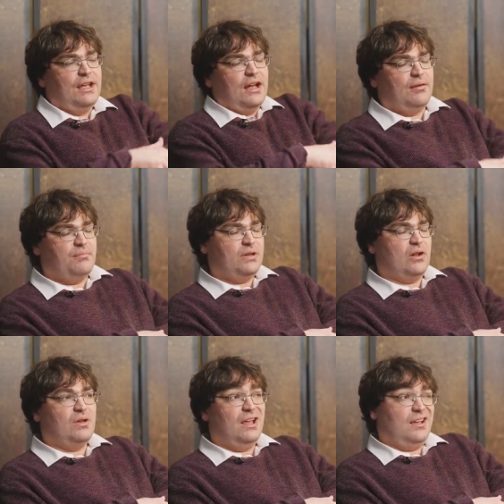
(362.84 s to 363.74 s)
I
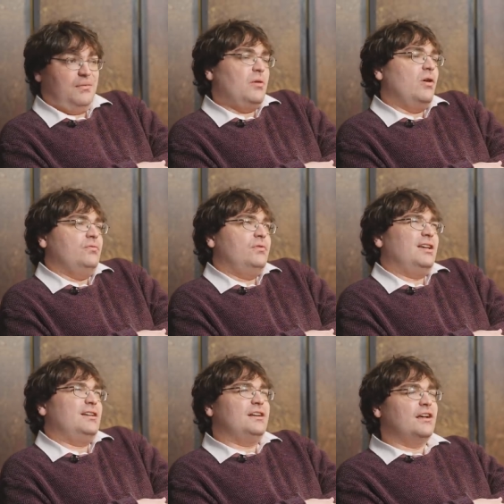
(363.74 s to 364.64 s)

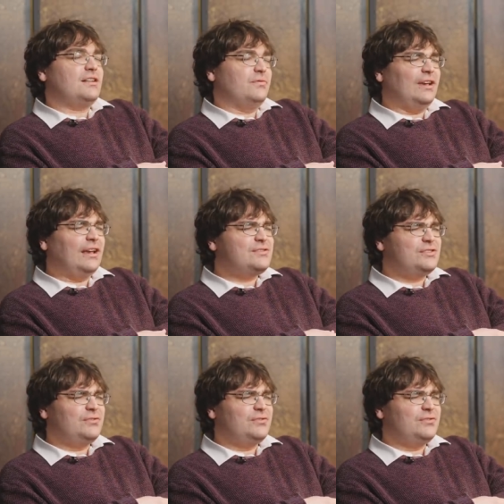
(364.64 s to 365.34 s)
don't think it's